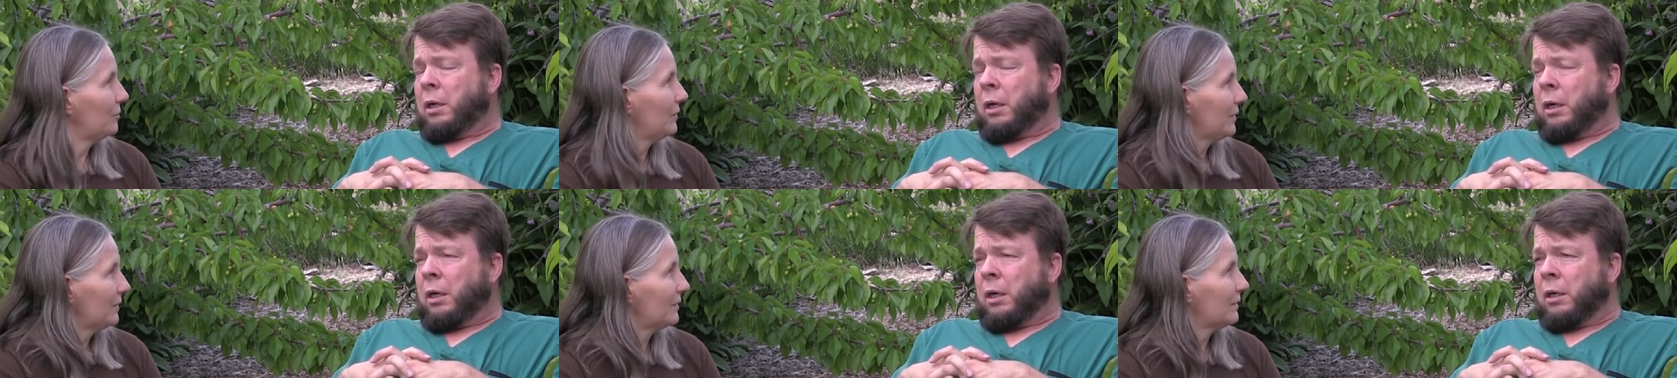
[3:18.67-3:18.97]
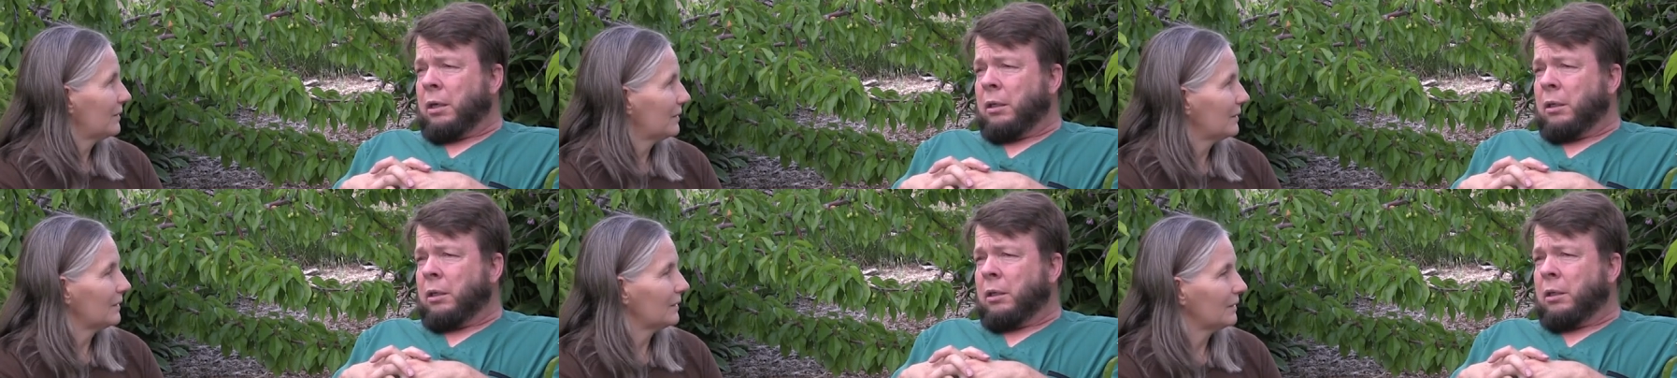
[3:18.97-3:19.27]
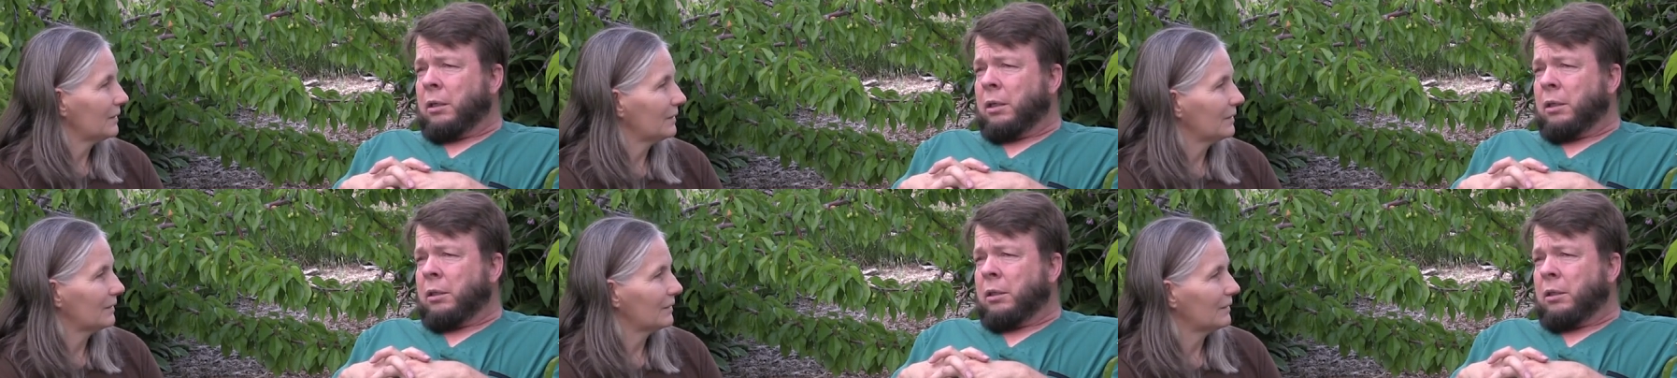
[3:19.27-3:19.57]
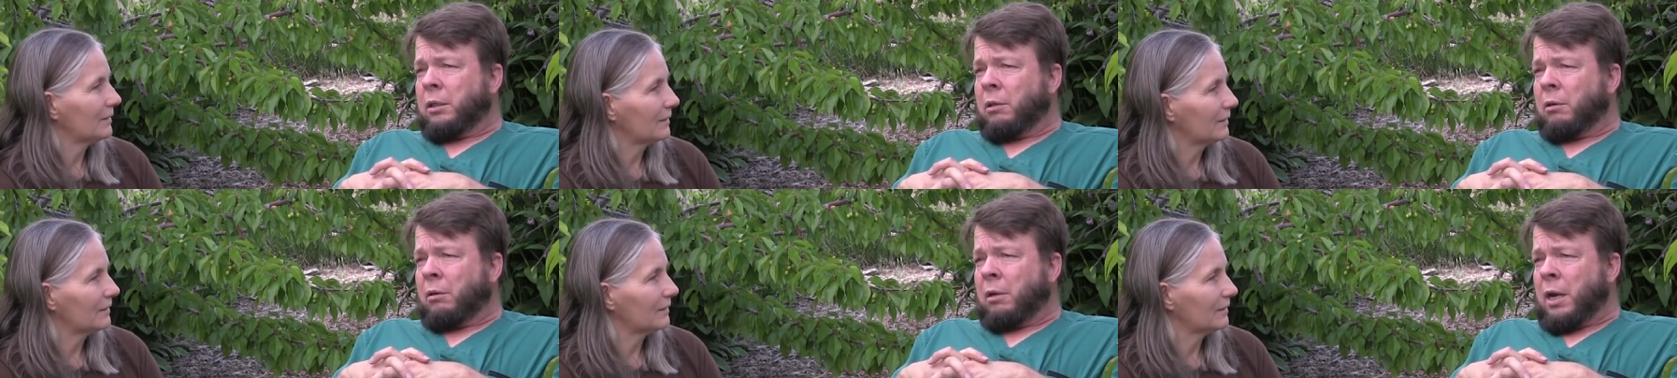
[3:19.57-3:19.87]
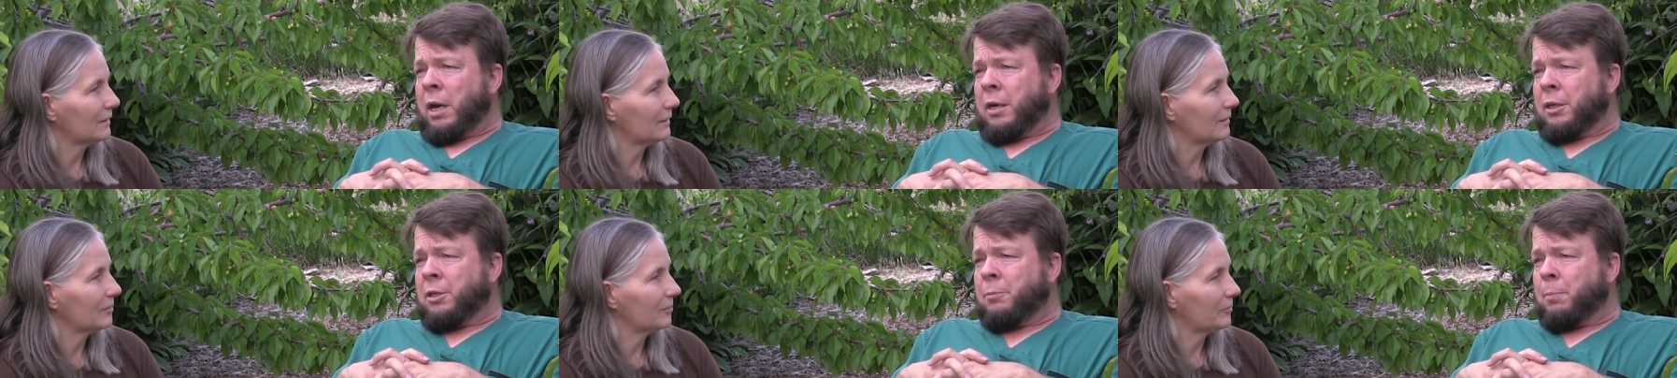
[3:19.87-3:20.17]
Speaker 1: Uh, yeah. And you know,
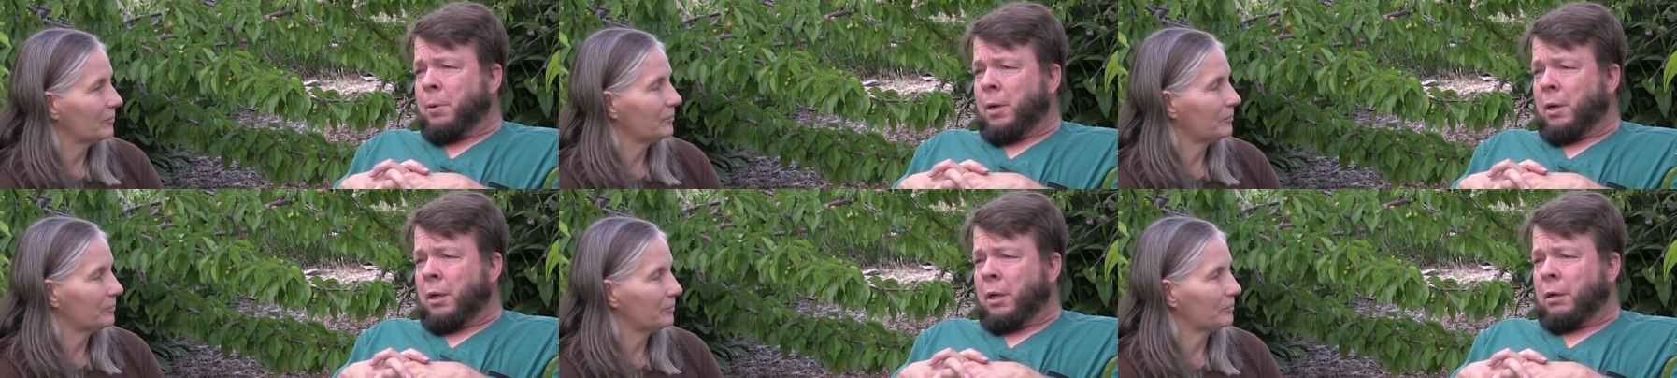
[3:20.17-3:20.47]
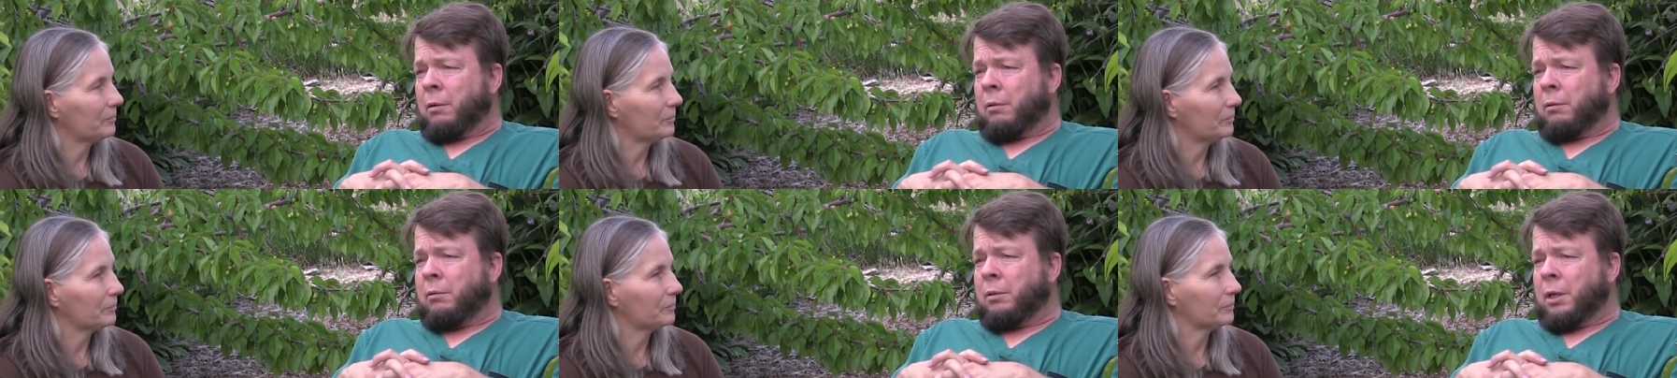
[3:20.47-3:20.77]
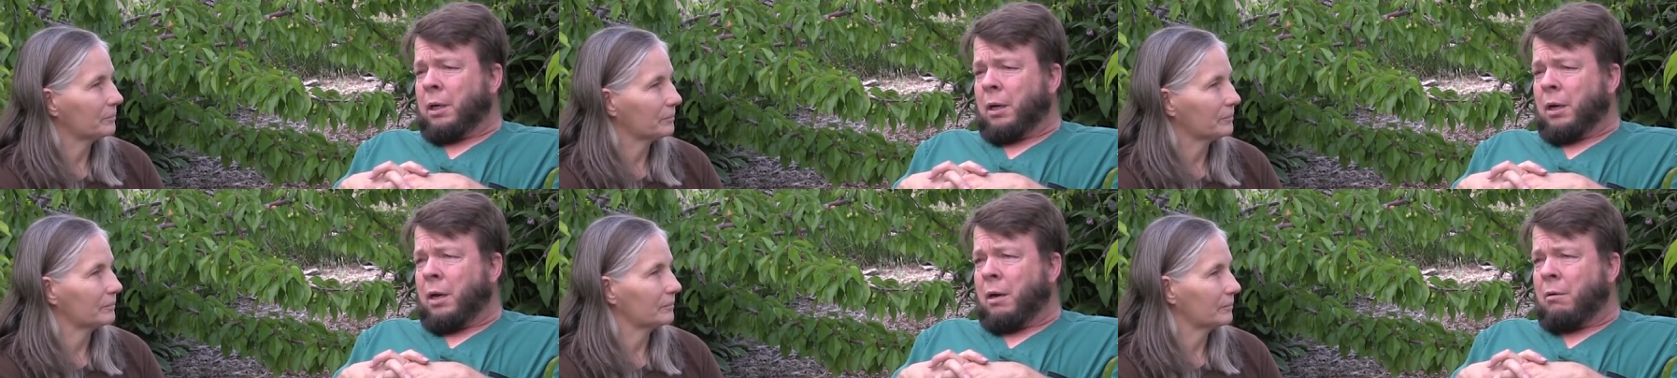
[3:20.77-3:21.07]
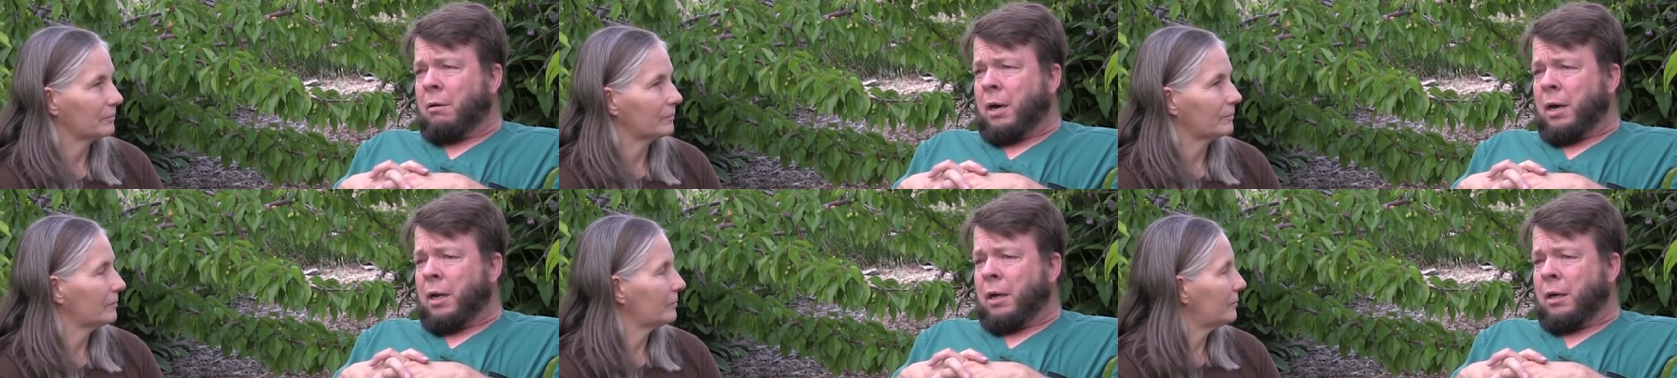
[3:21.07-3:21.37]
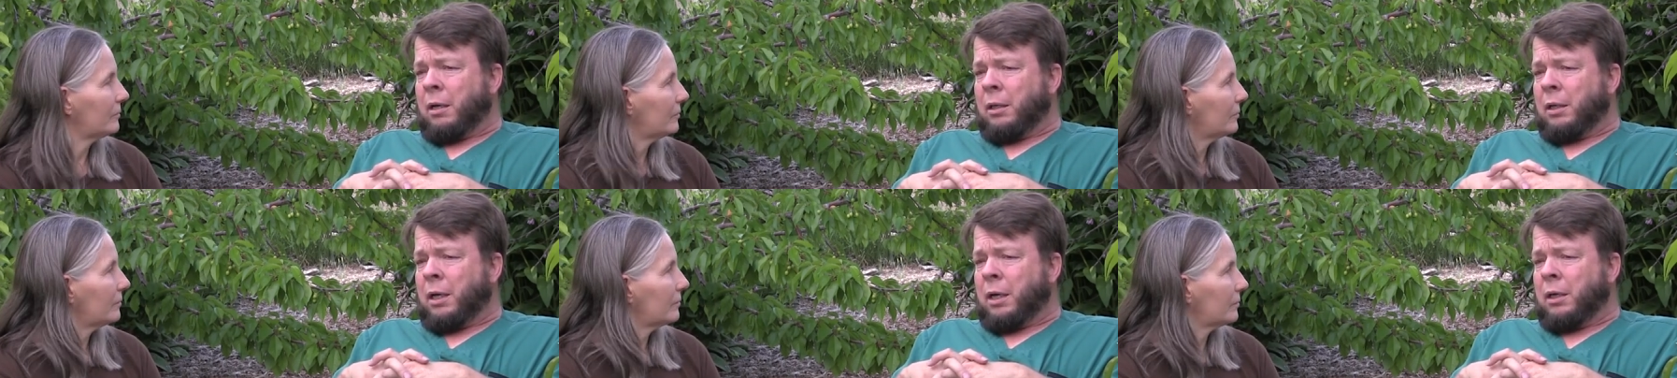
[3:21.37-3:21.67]
Linus Pauling did a lot of writing
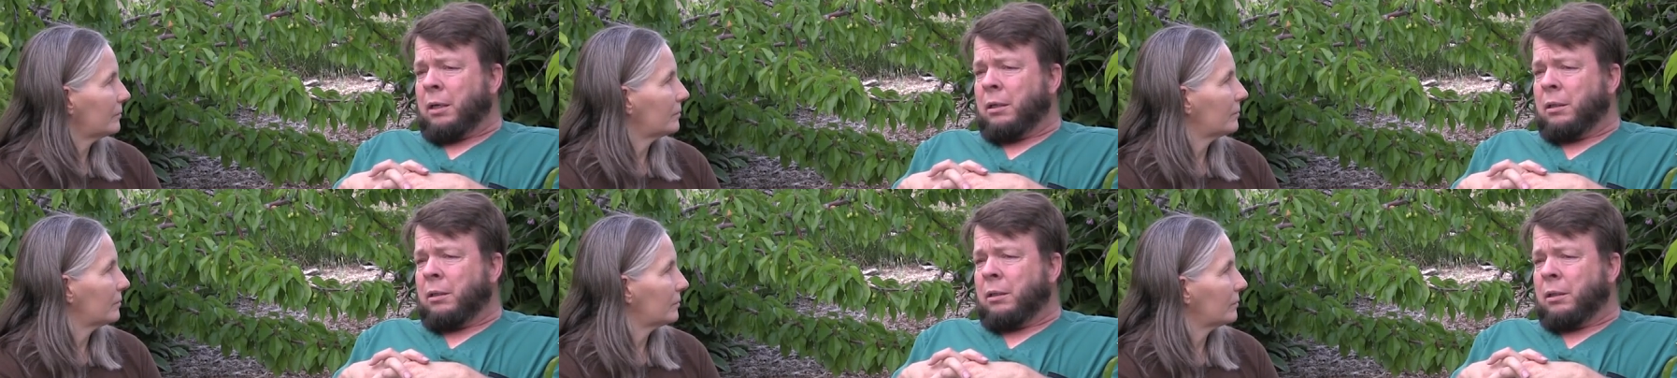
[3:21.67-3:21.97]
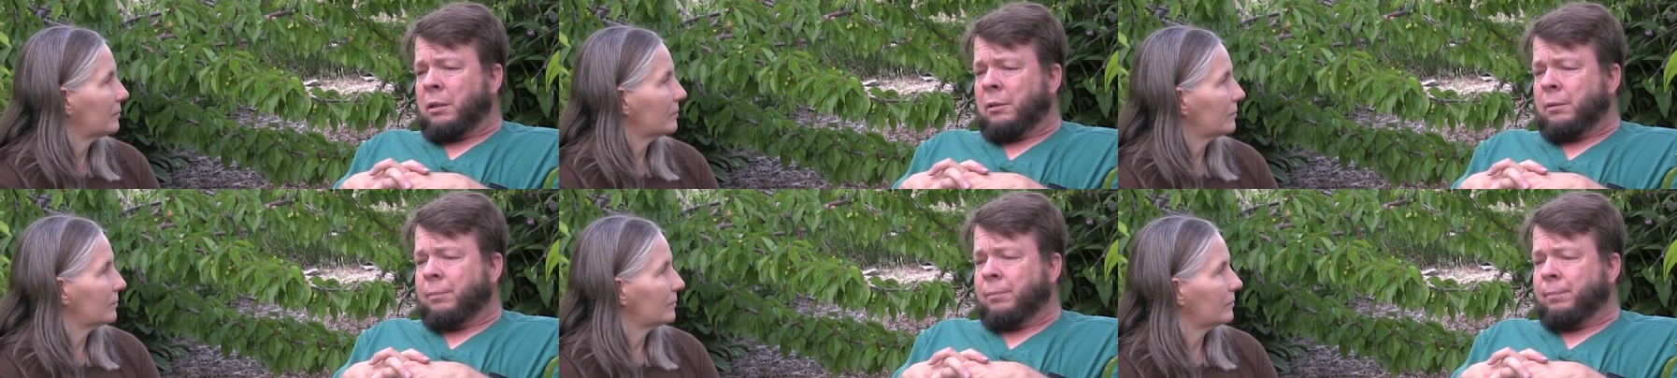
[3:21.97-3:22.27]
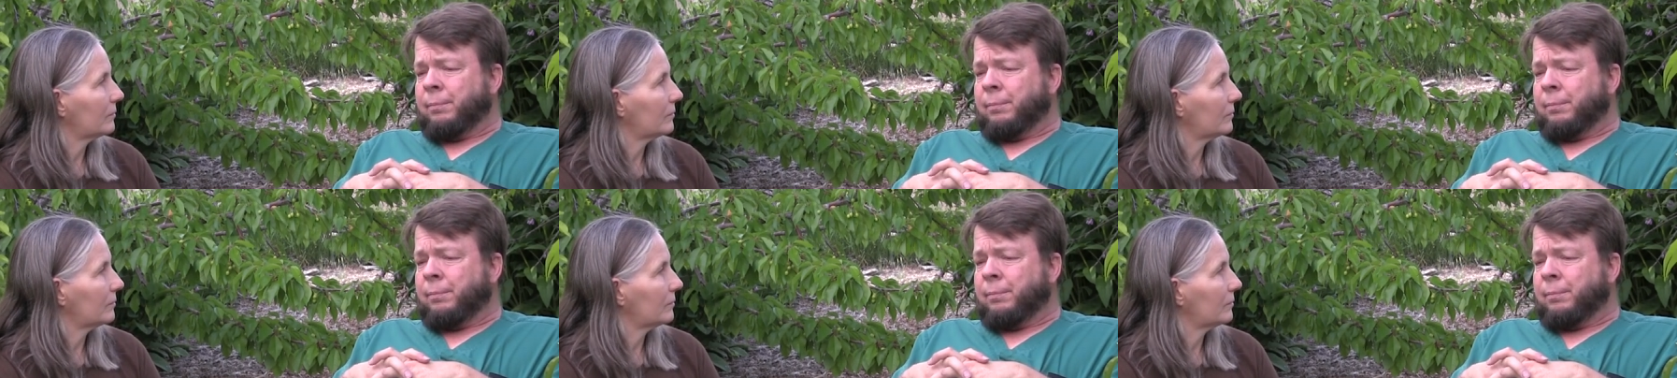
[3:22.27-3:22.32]
on that. Uh,